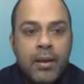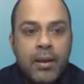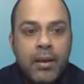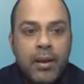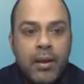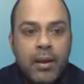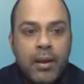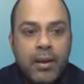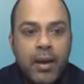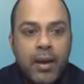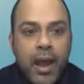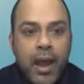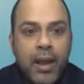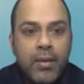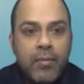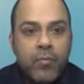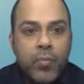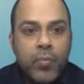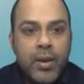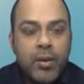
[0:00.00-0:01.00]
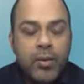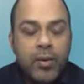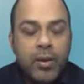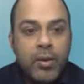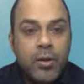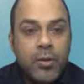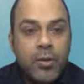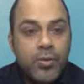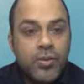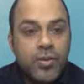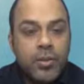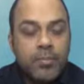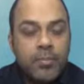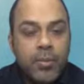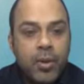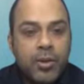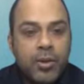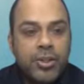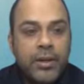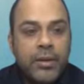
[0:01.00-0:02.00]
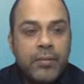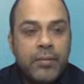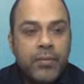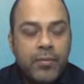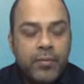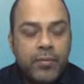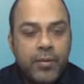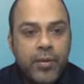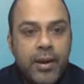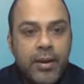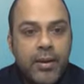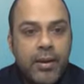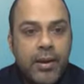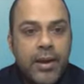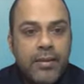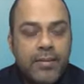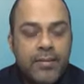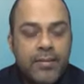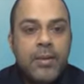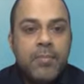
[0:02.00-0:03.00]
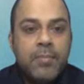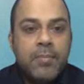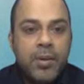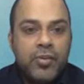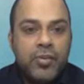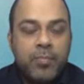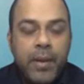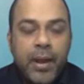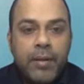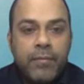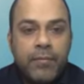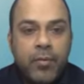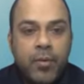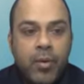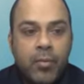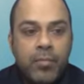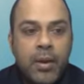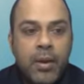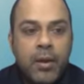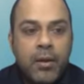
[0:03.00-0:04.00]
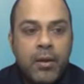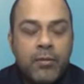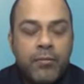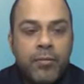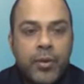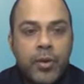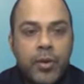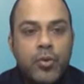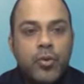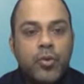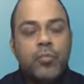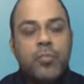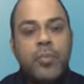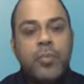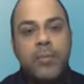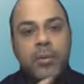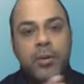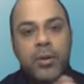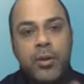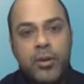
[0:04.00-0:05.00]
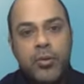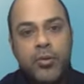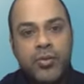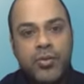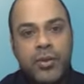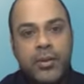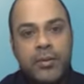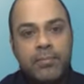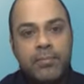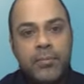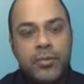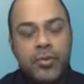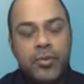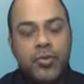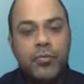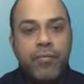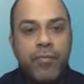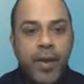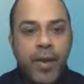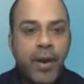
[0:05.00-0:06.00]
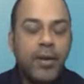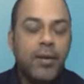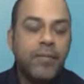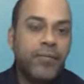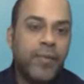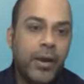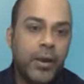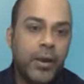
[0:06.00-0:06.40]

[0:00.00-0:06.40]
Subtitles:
and we're going to use the blockchain. We have created a seamless platform for you to be able to use it to verify